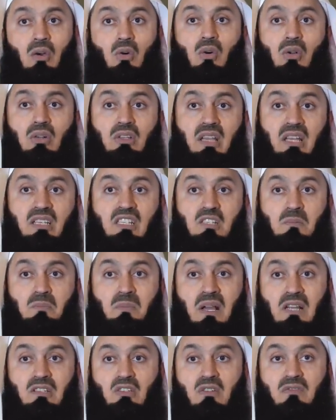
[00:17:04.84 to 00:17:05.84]
All that is
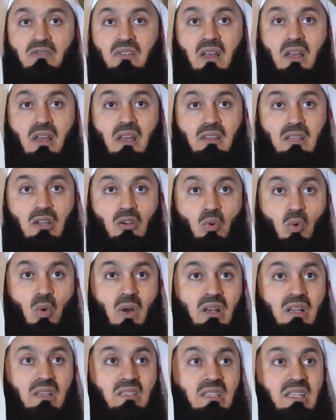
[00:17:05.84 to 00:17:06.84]
part of the
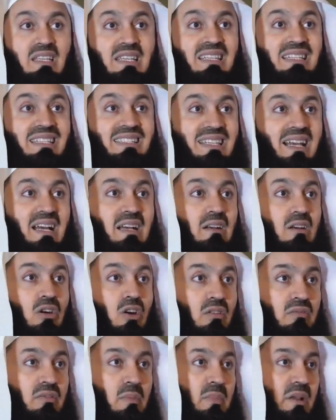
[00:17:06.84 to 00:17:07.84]
qualities of
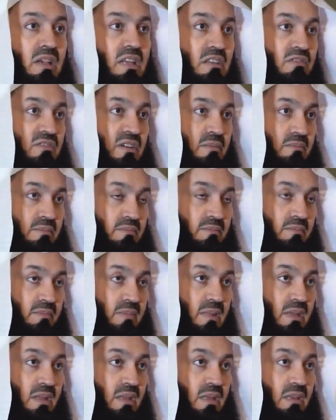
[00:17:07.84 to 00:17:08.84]
a believer.
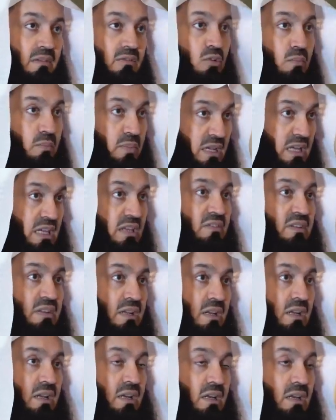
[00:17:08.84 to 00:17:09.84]
You believe in
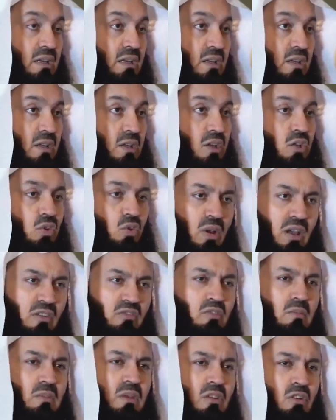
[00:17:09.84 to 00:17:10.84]
Allah. You
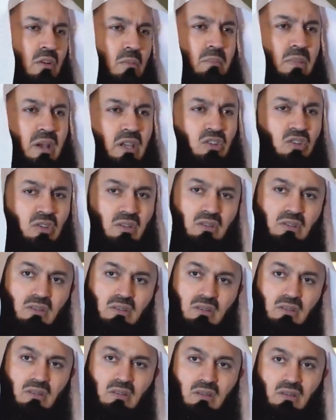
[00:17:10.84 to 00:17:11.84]
have to be compassionate.
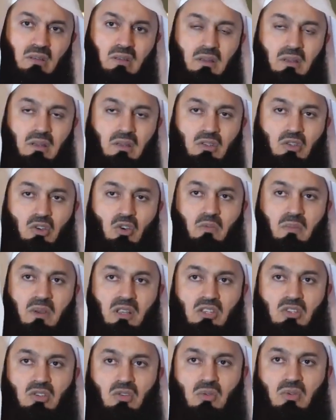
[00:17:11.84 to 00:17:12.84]
So
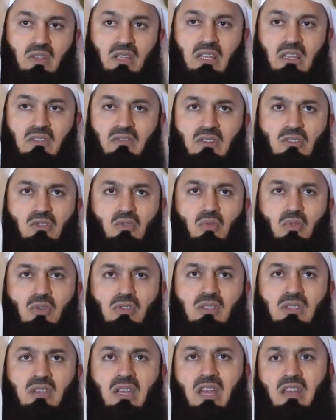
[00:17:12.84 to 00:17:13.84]
much so that even
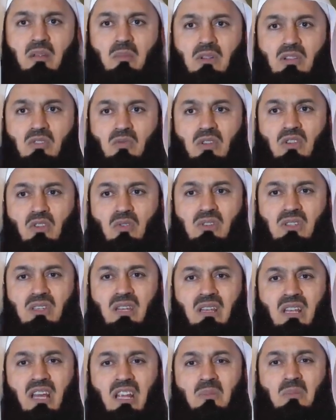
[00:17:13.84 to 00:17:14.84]
towards the animals, when you see
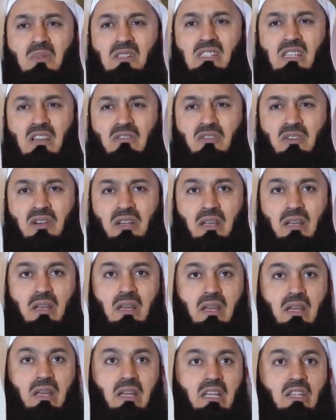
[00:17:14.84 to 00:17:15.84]
an animal suffering,
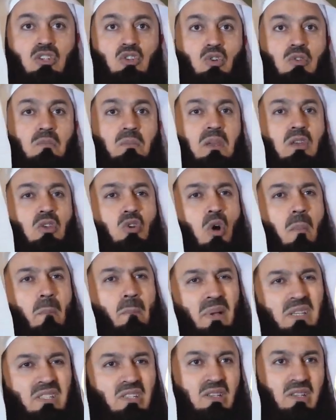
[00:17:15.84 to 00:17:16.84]
it should be your
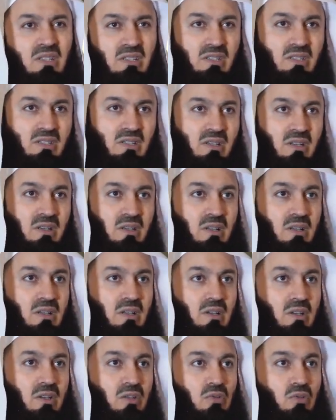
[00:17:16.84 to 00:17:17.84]
business
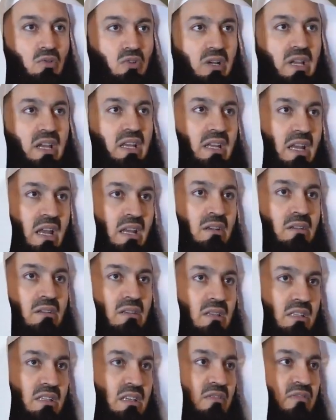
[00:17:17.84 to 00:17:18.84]
to try and end
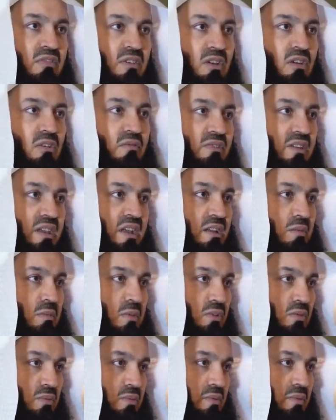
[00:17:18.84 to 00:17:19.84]
the suffering of the
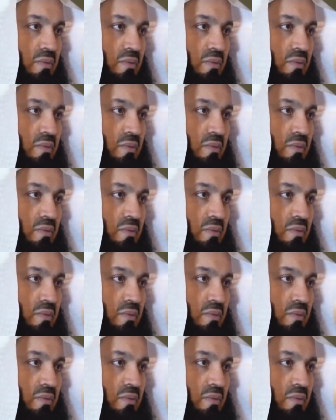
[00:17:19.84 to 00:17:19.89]
animal.